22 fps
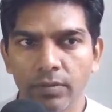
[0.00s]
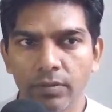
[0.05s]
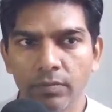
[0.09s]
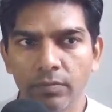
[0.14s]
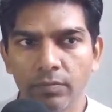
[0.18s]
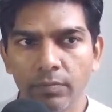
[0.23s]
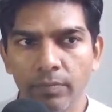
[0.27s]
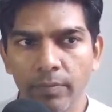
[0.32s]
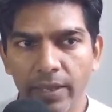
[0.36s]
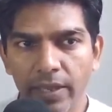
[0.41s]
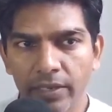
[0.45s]

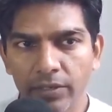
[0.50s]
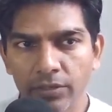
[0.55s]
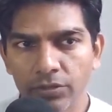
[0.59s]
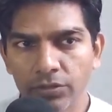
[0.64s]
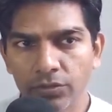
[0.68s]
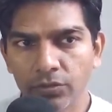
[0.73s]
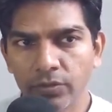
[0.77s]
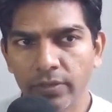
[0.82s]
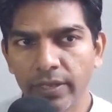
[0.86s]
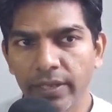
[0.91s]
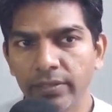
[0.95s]

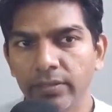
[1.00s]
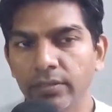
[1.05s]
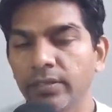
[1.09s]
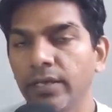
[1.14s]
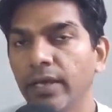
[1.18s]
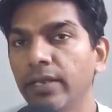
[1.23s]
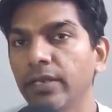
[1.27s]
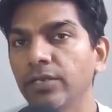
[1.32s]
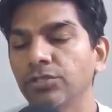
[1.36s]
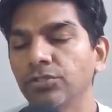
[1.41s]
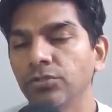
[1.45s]
Magnitude and the
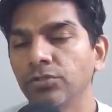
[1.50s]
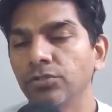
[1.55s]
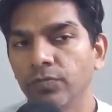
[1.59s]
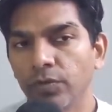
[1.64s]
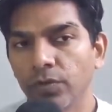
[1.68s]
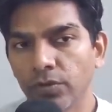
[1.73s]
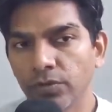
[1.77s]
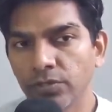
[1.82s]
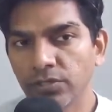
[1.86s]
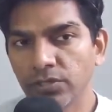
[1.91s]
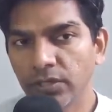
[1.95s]
direction of
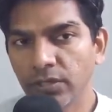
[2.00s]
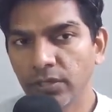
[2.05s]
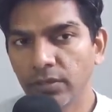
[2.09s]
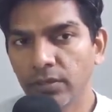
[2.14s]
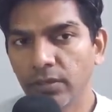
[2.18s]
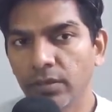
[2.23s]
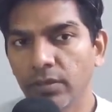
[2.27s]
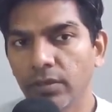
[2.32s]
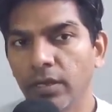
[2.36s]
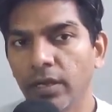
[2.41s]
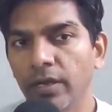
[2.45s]
velocity
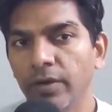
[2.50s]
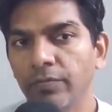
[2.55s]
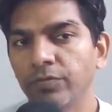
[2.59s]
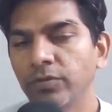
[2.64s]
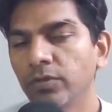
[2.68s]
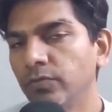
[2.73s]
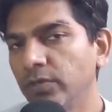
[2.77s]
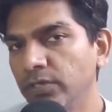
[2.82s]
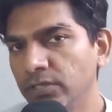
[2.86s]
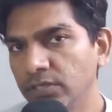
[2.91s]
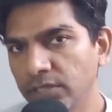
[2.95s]

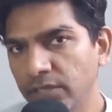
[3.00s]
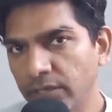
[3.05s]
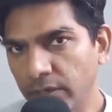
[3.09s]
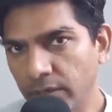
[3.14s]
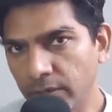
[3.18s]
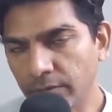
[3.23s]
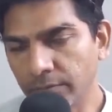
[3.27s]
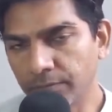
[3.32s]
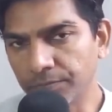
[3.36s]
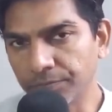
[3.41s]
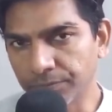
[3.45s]
after 1
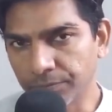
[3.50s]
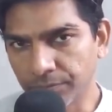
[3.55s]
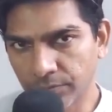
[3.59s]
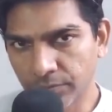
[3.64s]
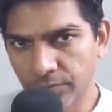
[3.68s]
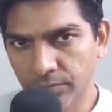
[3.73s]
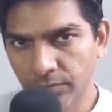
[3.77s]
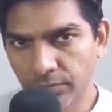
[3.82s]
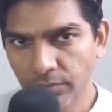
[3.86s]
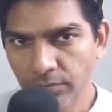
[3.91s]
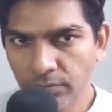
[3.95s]
second.
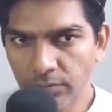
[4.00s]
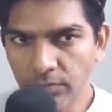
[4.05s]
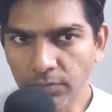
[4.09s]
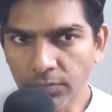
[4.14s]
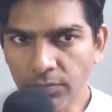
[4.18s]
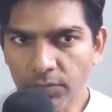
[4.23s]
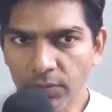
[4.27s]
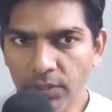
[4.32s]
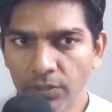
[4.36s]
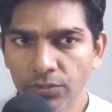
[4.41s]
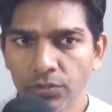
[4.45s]

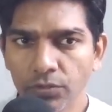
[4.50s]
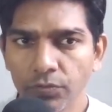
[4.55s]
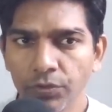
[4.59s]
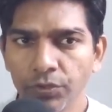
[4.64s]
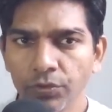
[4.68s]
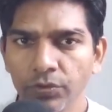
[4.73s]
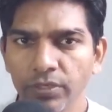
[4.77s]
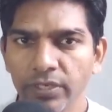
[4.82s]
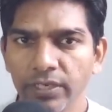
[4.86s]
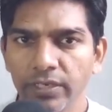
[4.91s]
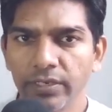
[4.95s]
So we
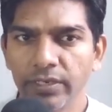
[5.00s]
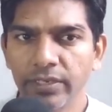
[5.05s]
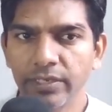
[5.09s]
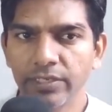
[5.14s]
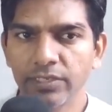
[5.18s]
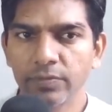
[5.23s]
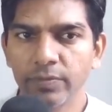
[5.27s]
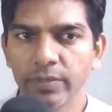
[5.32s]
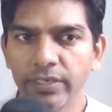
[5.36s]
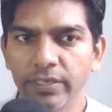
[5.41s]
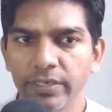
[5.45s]
know that
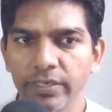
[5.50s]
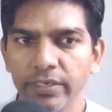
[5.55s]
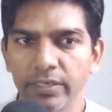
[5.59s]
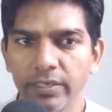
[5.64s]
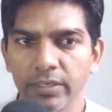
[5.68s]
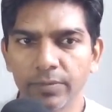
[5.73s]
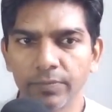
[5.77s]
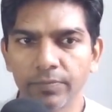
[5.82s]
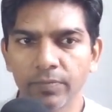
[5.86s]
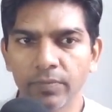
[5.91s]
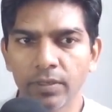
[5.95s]
ds by
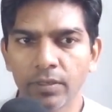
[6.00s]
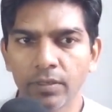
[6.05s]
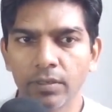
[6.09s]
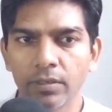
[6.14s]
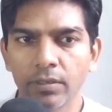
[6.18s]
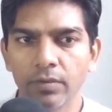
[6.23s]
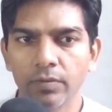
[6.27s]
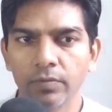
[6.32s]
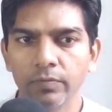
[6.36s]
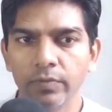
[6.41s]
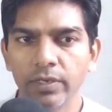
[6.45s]
dt
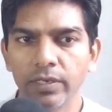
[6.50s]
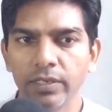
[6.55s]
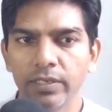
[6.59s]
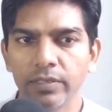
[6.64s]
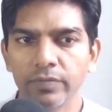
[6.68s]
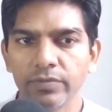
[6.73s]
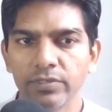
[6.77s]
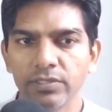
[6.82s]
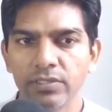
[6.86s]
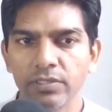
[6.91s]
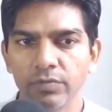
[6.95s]
will
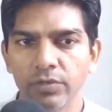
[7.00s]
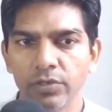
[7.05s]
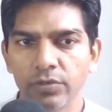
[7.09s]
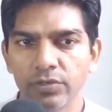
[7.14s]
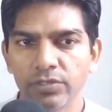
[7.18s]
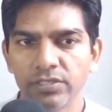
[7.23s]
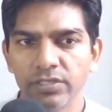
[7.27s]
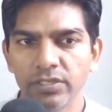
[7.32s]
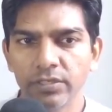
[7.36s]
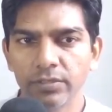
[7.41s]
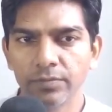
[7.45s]
give us the
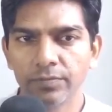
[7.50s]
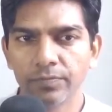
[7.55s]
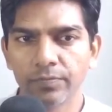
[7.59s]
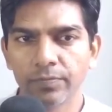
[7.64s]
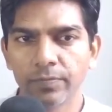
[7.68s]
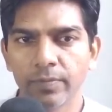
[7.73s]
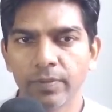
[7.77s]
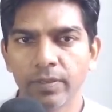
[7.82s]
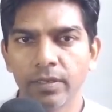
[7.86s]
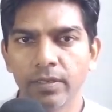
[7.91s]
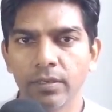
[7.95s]
velocity.
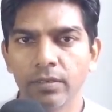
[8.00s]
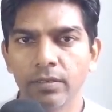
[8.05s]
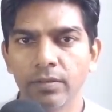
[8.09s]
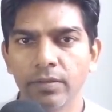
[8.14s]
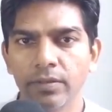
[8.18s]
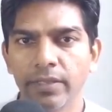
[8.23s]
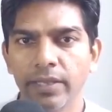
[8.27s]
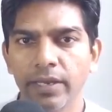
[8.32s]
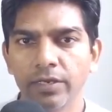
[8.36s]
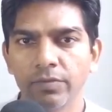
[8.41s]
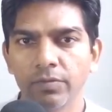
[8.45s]

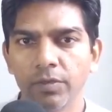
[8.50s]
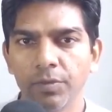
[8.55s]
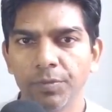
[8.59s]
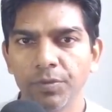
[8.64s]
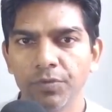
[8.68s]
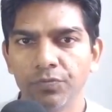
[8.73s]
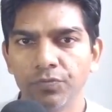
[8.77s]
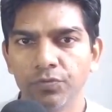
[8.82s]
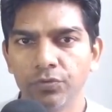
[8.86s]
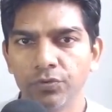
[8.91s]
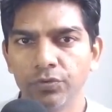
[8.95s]
That will
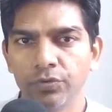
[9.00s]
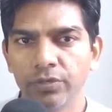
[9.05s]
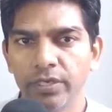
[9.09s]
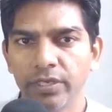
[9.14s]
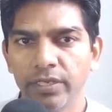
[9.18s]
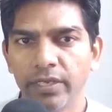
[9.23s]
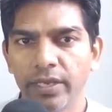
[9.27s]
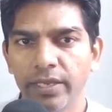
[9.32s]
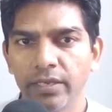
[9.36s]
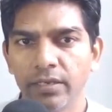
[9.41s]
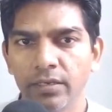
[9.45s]
be
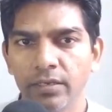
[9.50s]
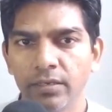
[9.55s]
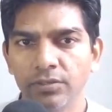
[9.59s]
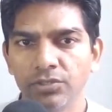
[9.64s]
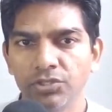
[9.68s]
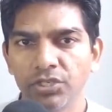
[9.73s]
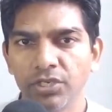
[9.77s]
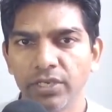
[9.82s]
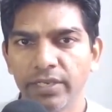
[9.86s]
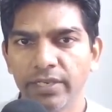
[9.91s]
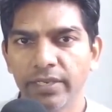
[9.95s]
4t
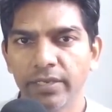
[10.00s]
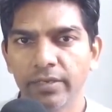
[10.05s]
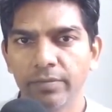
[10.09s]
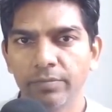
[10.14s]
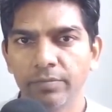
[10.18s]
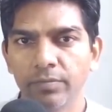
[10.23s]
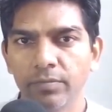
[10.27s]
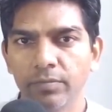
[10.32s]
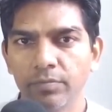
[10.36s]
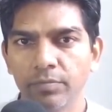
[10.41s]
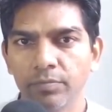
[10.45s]
j
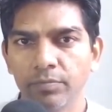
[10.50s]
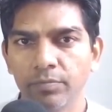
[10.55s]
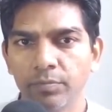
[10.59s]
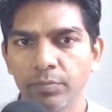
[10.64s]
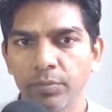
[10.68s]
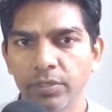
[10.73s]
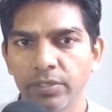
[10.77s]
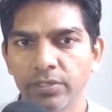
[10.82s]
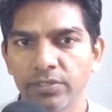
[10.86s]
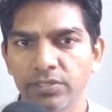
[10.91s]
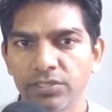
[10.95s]
cap
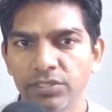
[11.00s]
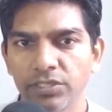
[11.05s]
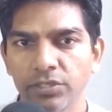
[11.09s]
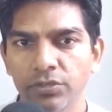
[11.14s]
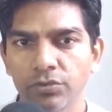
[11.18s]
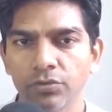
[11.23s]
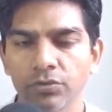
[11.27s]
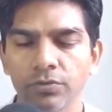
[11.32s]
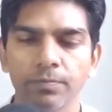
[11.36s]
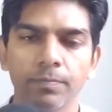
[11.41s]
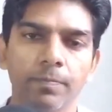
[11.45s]
plus
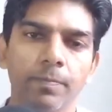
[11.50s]
0.